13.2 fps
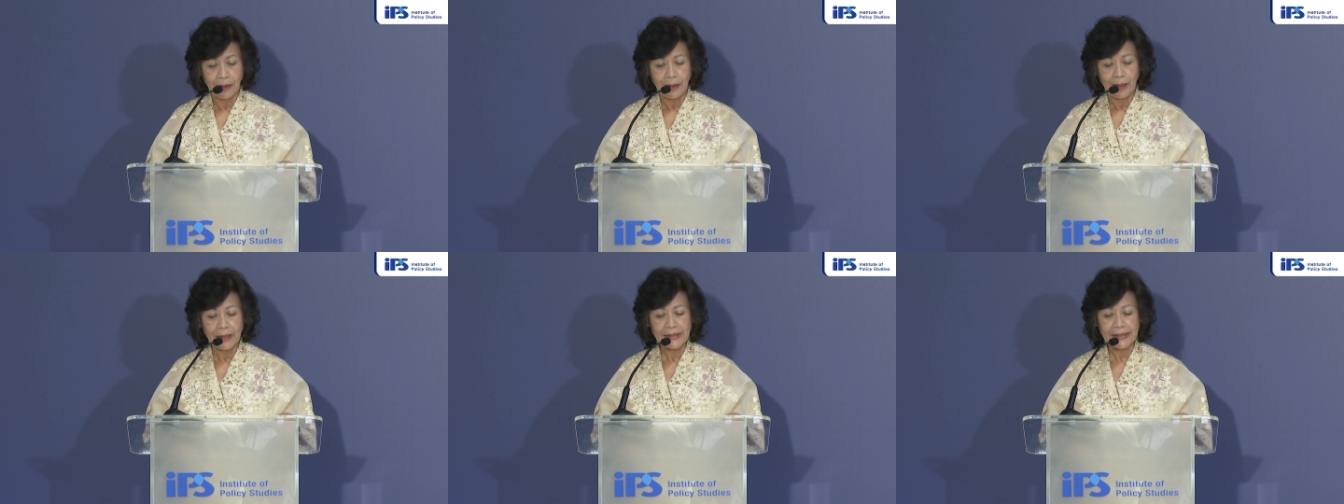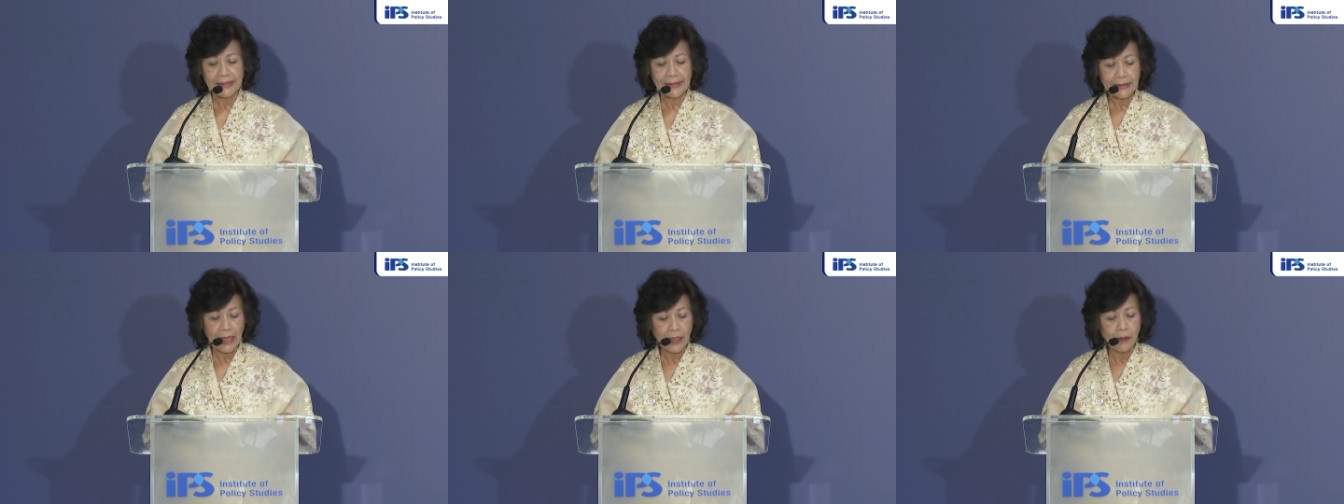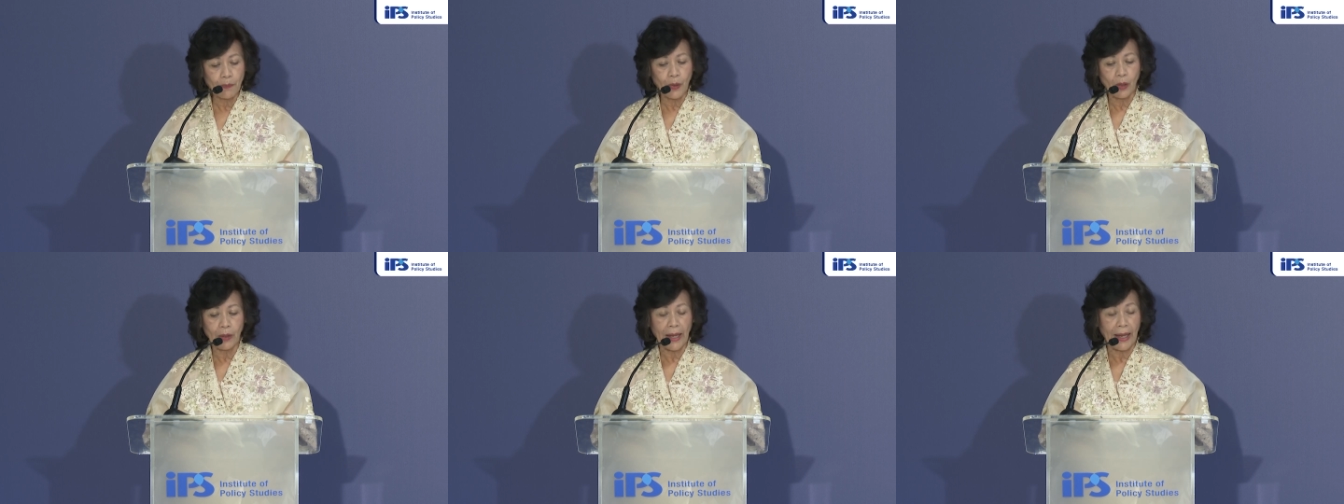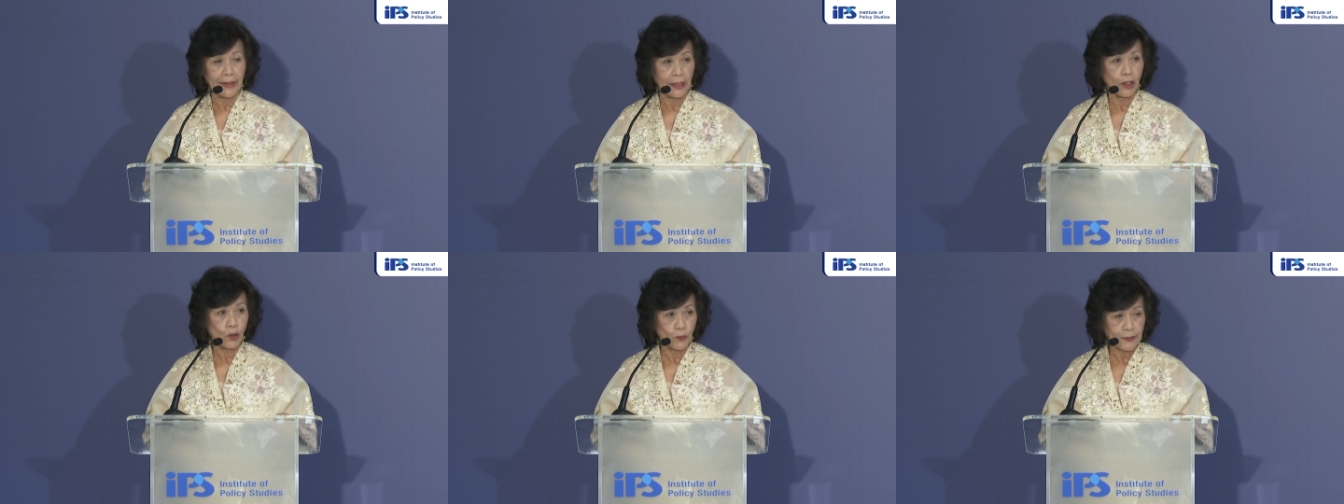in sustainable and
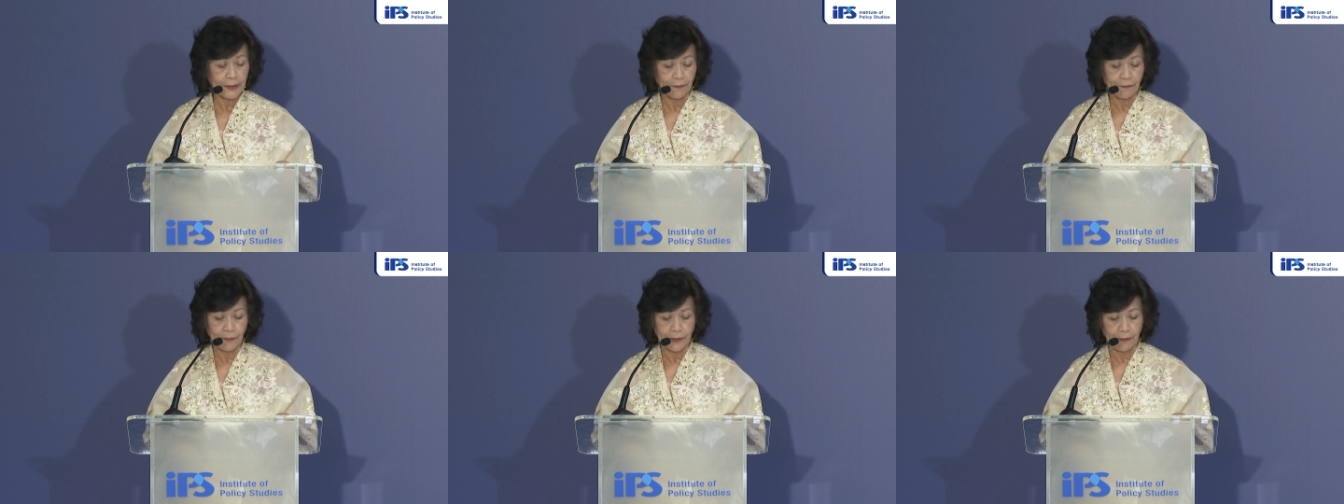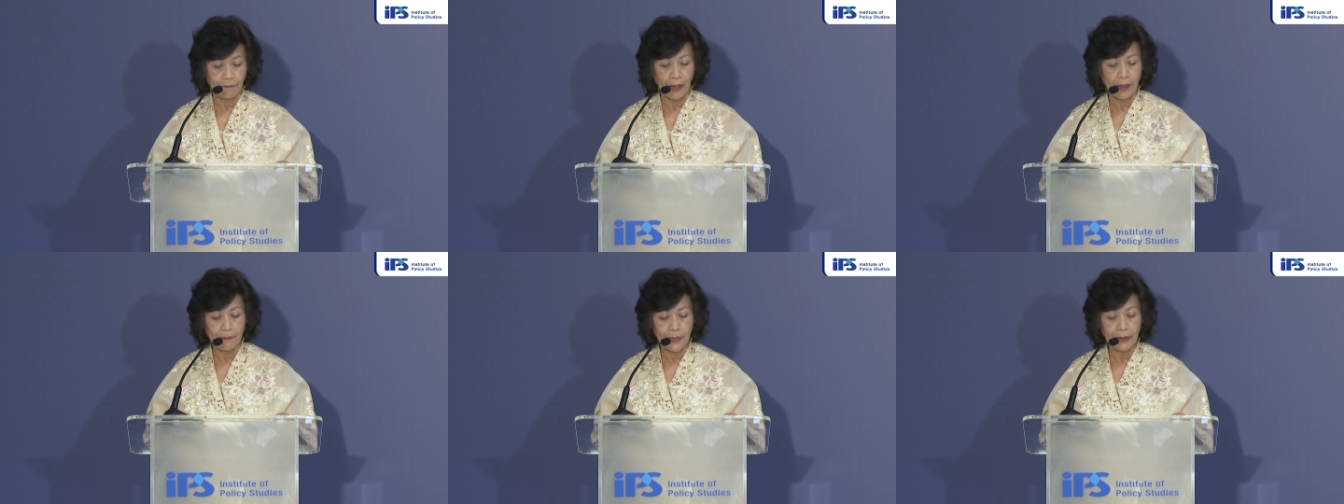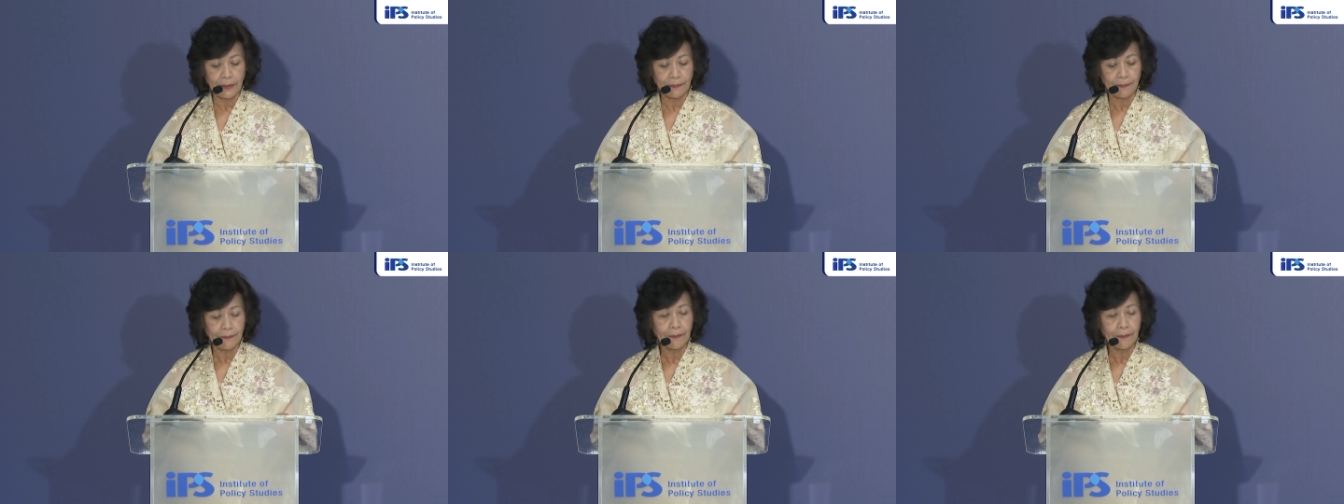inclusive development,